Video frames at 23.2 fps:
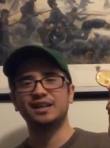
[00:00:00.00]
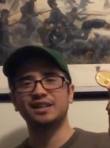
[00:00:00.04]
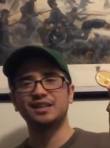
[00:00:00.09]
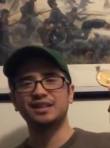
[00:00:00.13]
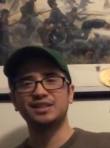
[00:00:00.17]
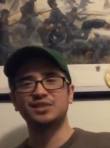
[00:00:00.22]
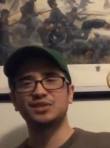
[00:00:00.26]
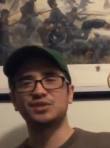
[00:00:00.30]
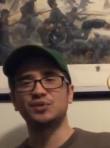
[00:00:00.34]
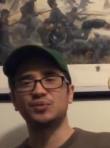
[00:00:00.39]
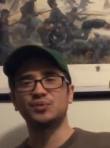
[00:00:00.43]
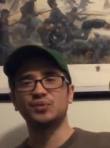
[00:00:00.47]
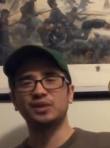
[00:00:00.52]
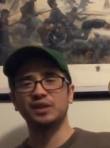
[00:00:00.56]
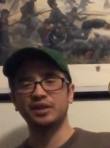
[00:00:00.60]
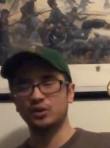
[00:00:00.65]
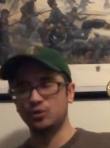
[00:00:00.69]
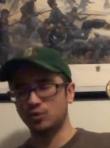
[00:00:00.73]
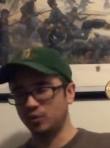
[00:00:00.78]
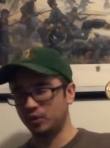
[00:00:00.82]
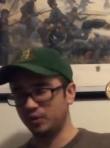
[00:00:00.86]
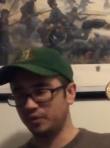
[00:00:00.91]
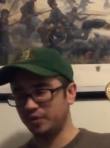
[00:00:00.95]
this is a really
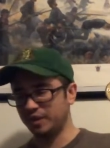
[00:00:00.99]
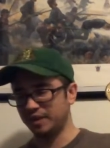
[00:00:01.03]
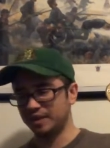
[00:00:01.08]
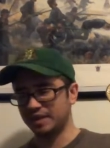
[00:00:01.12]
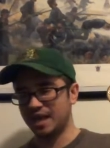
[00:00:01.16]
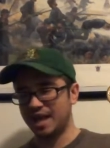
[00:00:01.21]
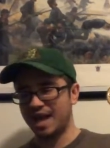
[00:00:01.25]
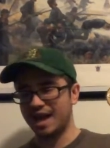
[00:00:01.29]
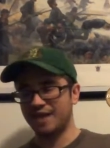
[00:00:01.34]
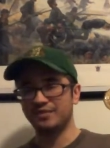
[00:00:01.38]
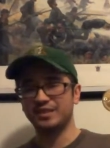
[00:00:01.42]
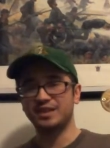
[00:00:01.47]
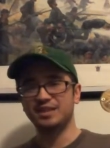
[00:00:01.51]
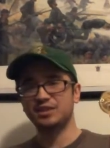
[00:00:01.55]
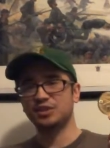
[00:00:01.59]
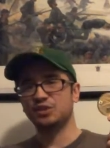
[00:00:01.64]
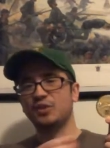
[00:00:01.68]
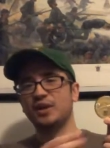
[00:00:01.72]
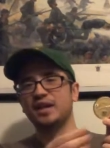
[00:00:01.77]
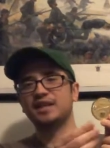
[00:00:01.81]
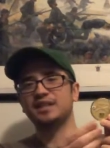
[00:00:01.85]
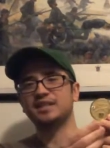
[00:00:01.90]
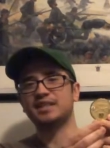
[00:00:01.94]
cool thing to have, and it's a
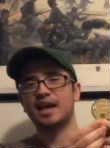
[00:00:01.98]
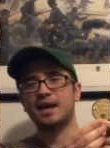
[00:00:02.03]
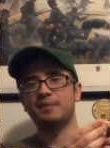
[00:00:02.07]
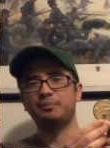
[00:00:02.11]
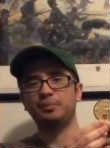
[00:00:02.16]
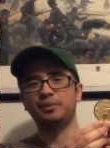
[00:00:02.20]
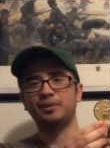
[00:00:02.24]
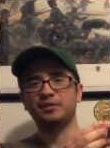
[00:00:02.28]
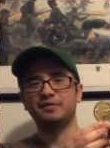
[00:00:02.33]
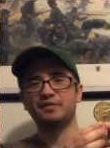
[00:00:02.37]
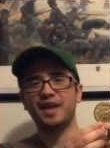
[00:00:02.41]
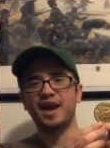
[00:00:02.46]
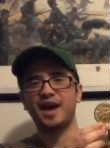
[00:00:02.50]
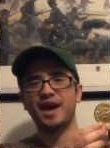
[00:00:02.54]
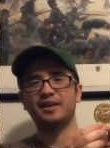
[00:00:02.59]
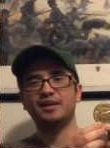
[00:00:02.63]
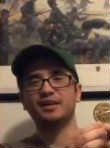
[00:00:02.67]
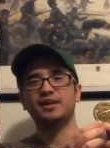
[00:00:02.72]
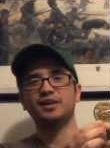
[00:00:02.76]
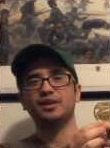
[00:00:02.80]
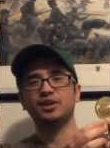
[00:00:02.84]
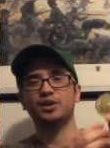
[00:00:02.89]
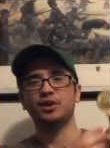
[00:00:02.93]
great example of
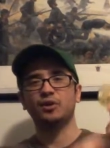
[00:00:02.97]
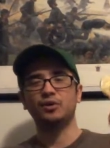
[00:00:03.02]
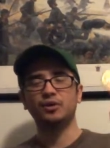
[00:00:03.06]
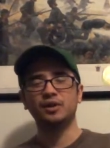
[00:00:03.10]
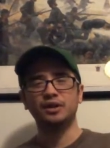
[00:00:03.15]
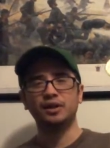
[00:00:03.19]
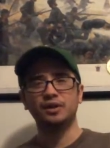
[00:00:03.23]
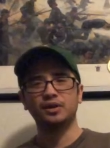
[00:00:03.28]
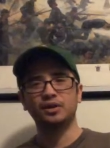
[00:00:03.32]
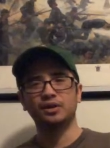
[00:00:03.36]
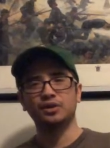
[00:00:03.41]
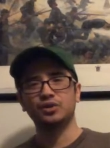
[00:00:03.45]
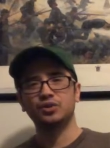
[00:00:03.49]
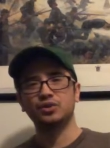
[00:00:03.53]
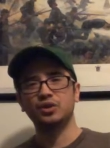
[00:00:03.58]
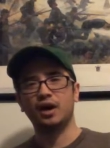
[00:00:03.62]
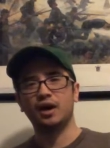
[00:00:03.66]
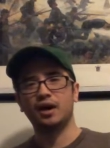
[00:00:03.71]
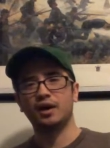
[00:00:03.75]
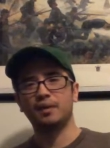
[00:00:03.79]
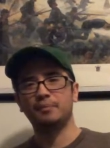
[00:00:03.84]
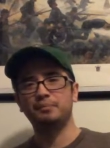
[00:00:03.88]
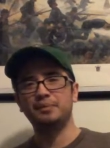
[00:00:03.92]
that, you
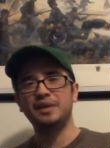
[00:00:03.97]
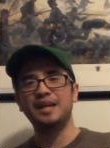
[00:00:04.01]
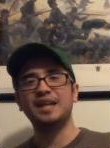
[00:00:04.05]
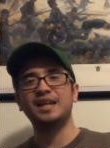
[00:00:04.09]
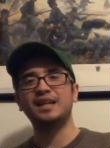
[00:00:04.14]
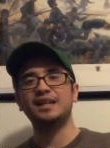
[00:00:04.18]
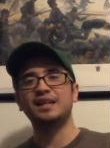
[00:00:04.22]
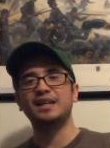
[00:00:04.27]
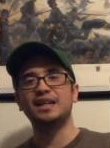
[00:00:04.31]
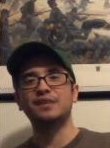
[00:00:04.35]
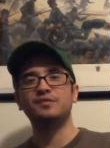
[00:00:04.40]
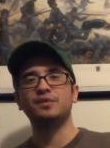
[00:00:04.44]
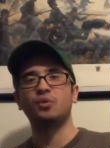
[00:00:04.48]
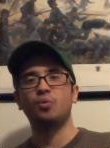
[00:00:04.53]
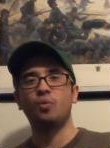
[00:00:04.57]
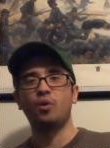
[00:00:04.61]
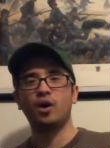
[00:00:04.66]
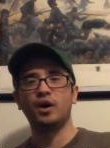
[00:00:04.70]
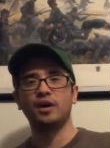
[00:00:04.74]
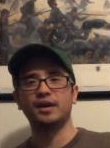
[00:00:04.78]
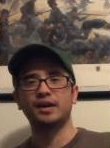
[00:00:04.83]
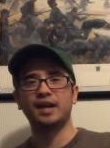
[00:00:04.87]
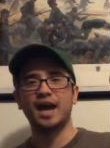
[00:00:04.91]
know, being given
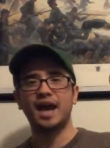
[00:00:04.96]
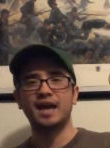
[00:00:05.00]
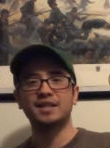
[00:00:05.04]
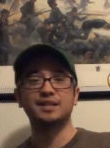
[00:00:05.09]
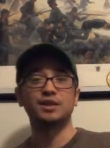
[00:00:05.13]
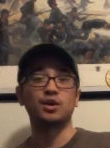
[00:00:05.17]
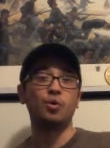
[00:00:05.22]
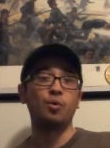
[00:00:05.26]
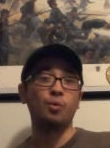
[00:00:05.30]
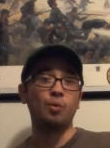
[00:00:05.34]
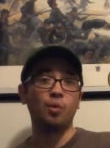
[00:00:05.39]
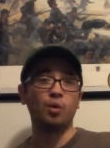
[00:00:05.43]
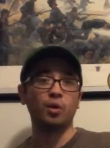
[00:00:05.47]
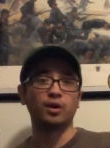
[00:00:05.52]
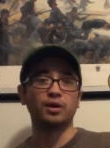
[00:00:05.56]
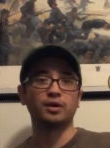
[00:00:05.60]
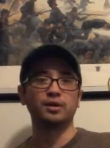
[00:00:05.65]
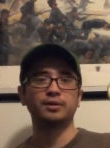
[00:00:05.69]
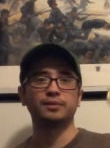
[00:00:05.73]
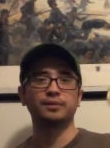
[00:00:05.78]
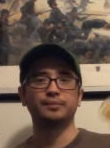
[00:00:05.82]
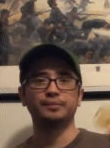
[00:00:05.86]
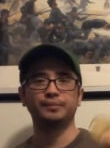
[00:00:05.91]
one as an
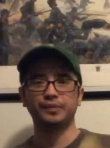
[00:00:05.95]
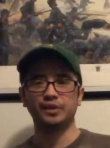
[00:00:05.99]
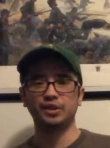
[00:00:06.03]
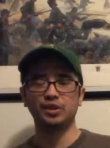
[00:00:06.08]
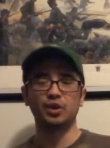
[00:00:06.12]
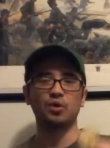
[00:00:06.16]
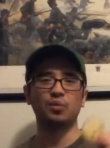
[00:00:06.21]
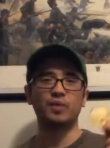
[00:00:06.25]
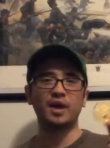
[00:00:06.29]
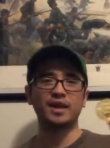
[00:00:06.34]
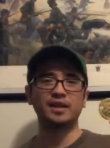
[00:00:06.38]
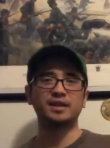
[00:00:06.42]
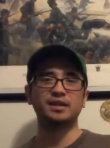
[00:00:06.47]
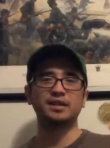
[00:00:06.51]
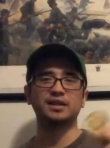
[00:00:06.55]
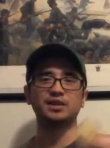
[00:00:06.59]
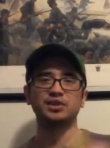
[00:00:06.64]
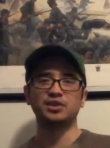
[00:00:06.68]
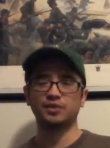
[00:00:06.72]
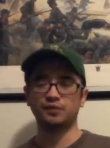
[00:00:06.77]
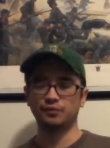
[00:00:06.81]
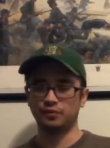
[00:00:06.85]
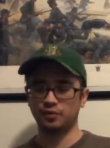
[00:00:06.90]
award, you know,
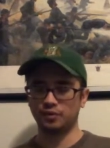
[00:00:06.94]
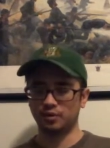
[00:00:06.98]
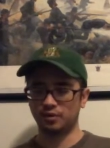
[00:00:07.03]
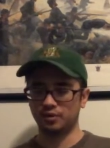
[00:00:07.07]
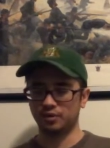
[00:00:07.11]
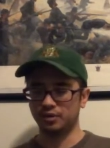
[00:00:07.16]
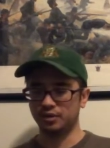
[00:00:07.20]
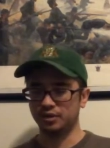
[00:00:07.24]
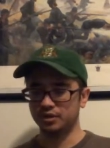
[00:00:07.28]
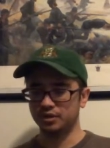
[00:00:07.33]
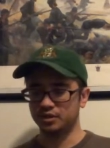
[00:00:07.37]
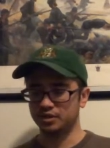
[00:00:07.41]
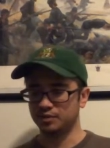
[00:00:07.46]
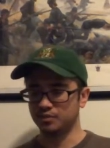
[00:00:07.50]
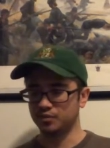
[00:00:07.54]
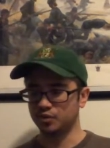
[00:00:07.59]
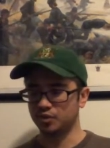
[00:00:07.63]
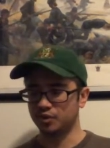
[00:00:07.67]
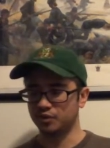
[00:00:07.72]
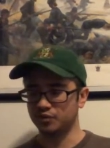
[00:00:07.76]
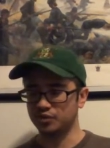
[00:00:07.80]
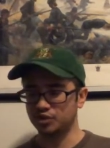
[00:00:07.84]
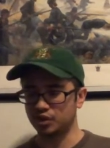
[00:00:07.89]
recognition for some
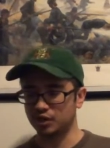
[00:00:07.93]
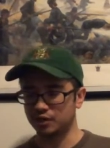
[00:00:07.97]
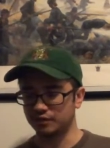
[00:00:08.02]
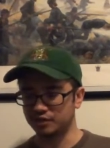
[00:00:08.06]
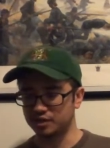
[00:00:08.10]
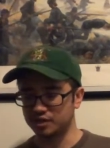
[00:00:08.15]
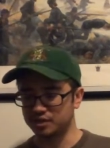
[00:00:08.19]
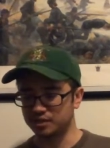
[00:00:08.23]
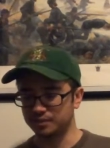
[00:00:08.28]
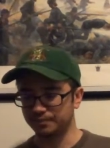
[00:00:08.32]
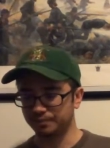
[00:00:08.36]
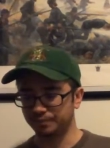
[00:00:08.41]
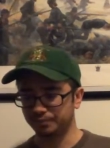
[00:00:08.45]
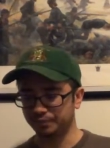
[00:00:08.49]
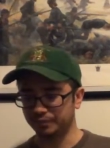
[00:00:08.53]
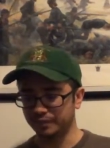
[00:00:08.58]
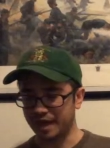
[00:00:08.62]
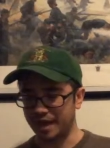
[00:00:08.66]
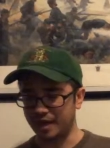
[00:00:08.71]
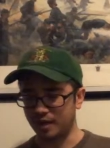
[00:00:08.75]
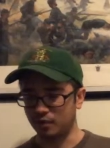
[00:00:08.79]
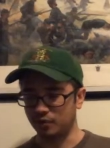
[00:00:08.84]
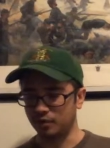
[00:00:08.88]
sort of service.
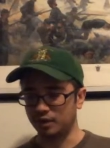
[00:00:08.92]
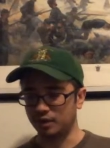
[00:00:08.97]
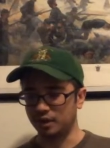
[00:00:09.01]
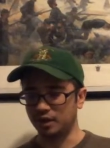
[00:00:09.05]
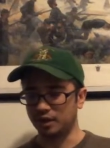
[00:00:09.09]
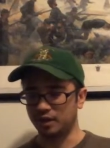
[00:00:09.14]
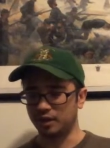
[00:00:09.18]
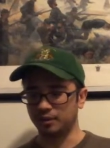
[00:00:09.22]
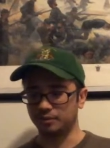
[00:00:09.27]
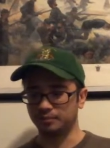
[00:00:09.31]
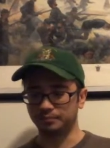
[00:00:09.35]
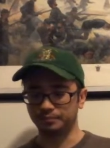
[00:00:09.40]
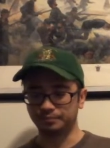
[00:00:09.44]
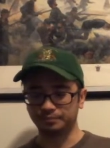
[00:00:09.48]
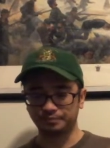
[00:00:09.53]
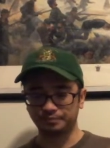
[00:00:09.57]
Now,